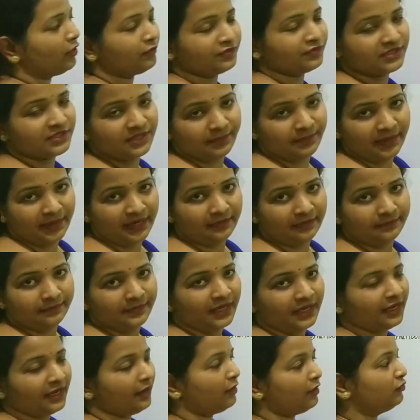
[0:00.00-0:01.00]
of semen,
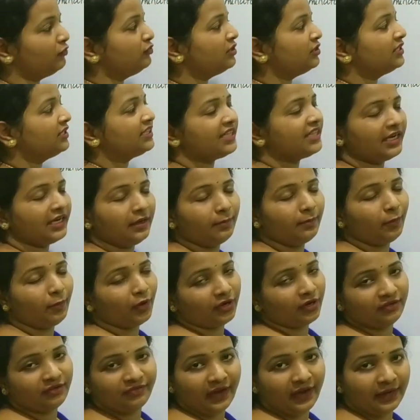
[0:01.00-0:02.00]
around
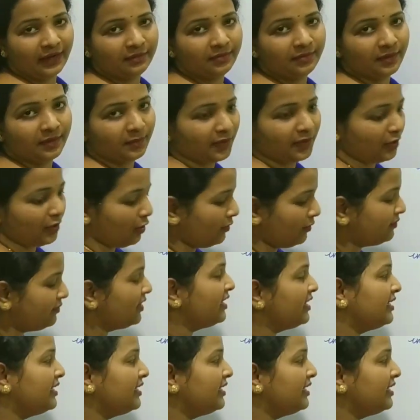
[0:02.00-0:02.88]
3.5 ml of